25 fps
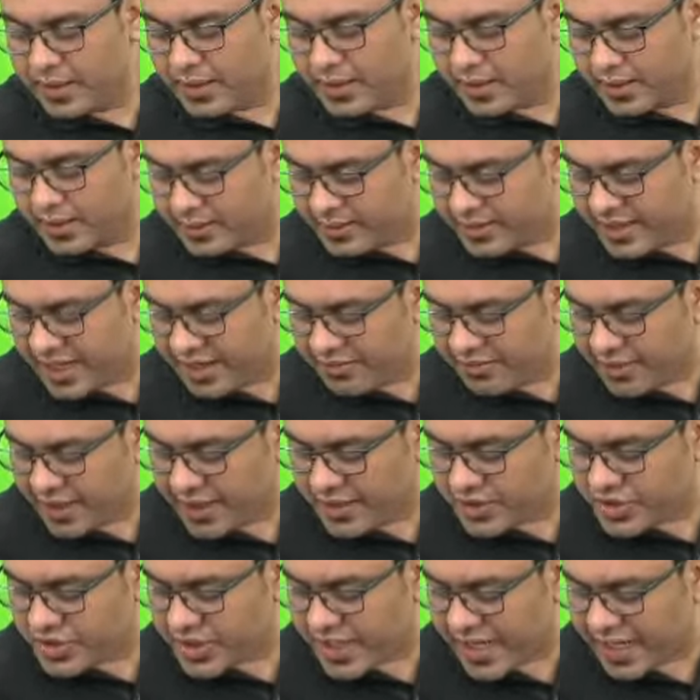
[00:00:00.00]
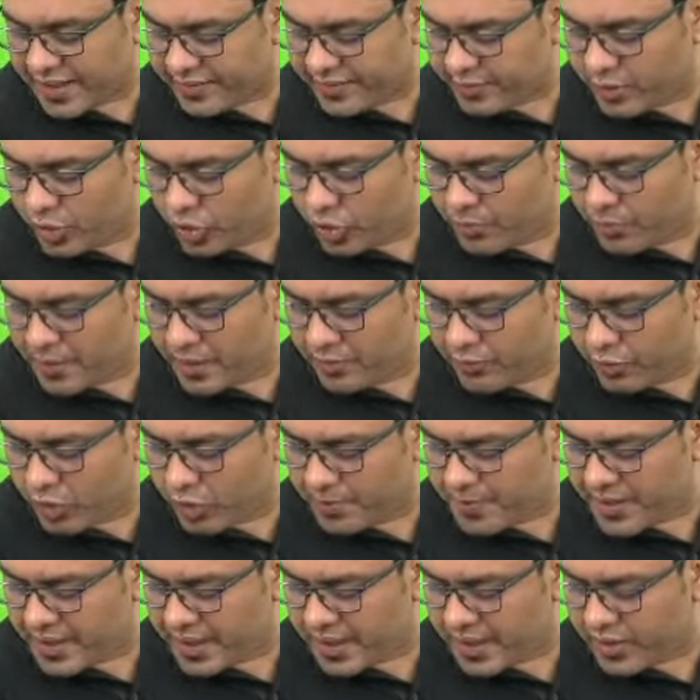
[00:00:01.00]
Devansh, as global
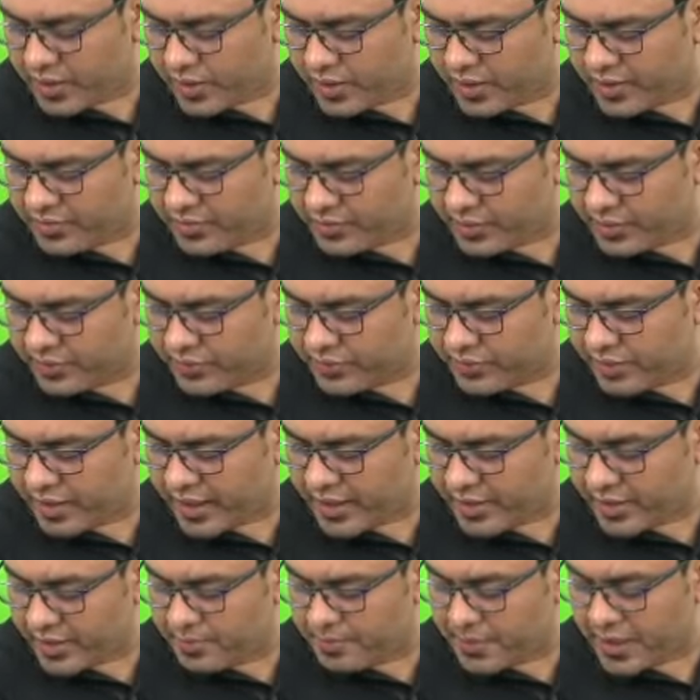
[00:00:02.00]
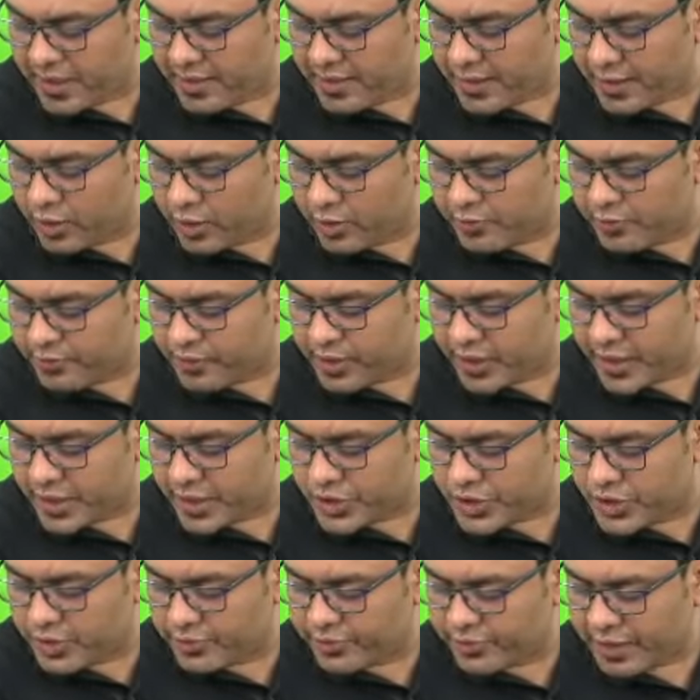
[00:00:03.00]
warming increases, greater melting of
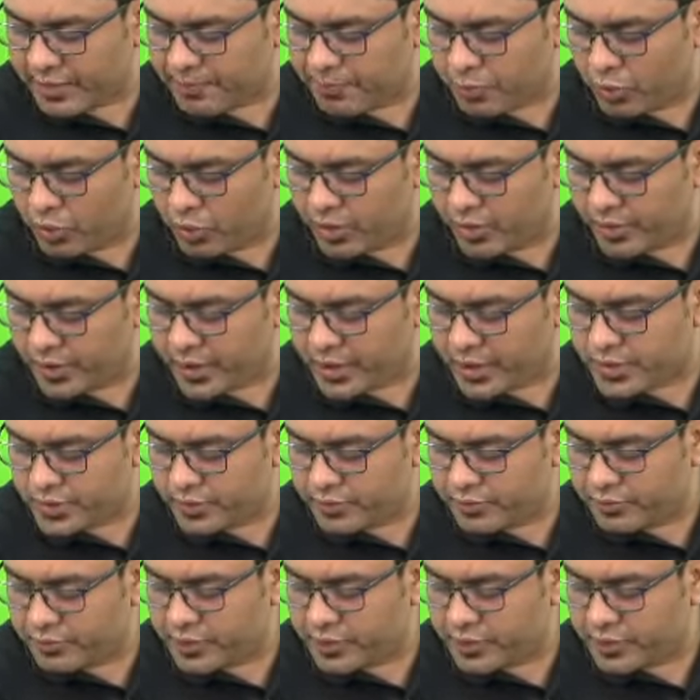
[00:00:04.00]
glaciers at polar regions will